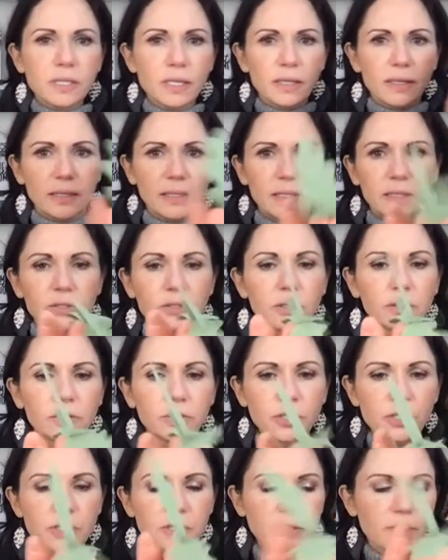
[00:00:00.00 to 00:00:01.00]
these are
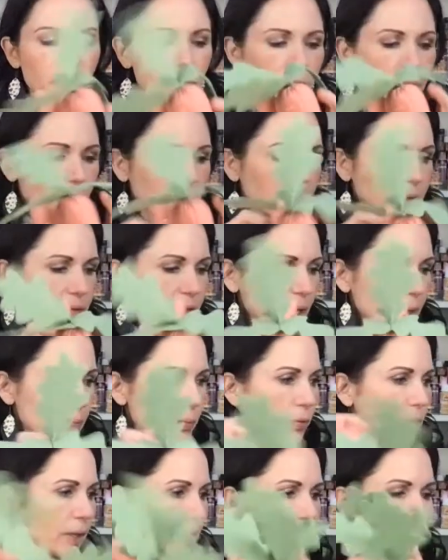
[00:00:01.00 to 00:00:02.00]
just some things I
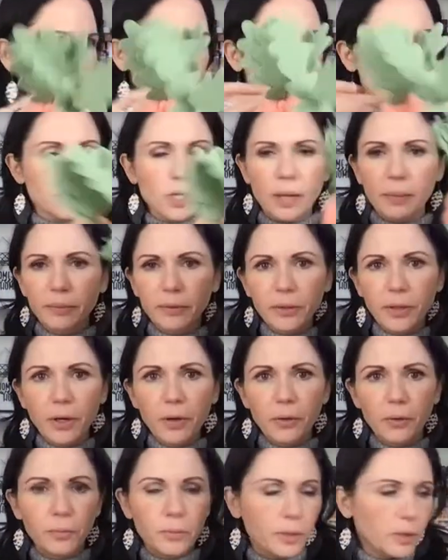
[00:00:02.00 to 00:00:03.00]
pull. I call this Shop Your
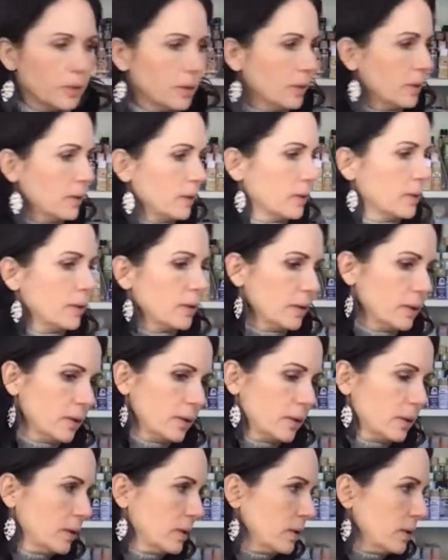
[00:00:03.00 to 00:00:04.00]
Home.
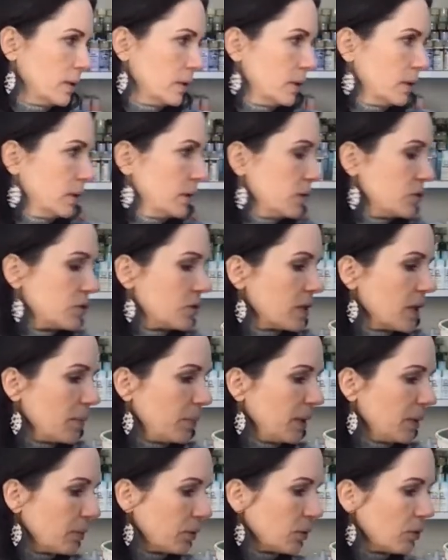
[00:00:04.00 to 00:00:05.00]
So that
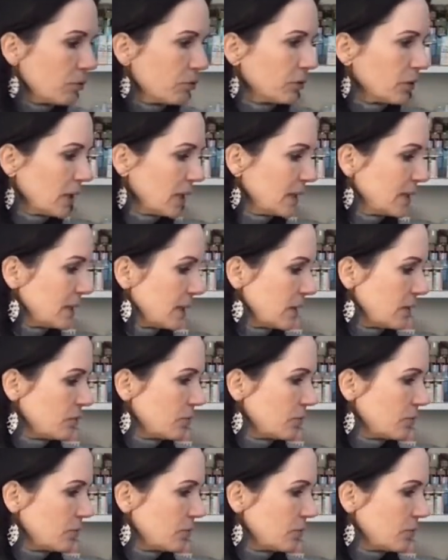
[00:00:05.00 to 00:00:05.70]
people don't feel like that if